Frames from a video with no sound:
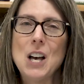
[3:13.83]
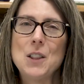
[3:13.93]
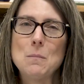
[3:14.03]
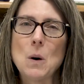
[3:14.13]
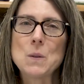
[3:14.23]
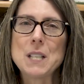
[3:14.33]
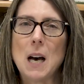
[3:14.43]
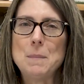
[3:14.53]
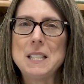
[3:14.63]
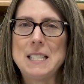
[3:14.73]
the most
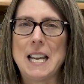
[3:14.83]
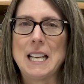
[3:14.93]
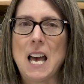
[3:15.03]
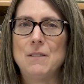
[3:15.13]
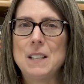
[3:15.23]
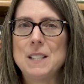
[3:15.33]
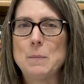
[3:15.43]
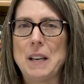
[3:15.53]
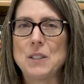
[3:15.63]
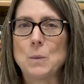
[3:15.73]
up-to-date
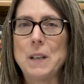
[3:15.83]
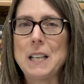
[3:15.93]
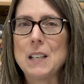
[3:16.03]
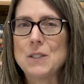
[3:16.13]
evidence-based reading